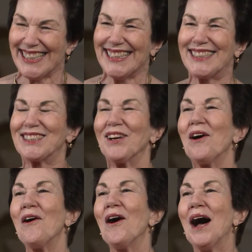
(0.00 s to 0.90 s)

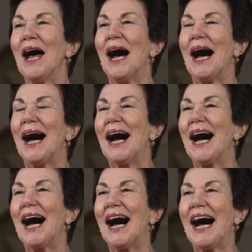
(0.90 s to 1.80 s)
So
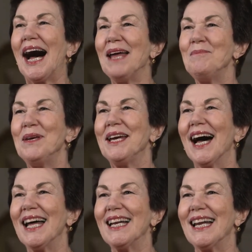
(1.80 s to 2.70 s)
I
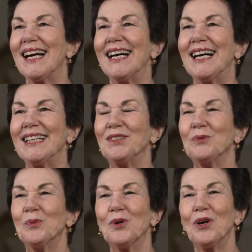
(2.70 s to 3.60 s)
began to
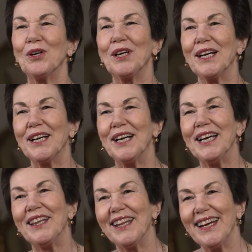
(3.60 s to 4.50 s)
work
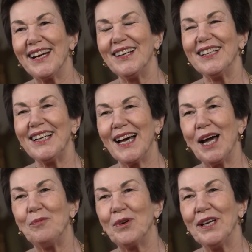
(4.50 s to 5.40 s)
there in the
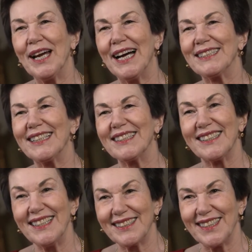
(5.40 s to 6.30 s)
library as
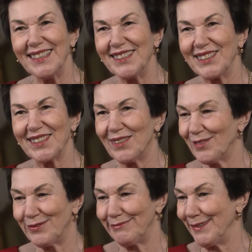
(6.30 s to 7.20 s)
assistants
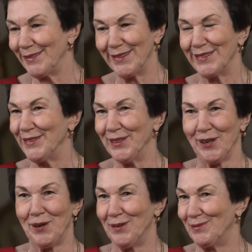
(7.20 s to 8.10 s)
of,
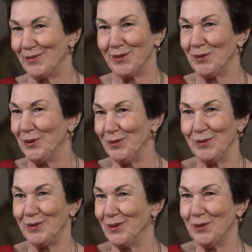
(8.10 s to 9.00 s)
to
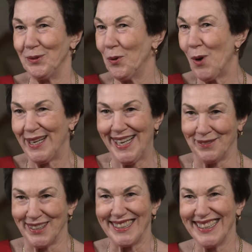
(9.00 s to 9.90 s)
do
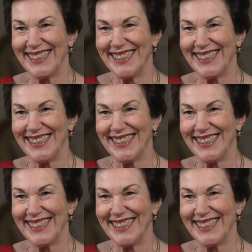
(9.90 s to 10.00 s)
whatever.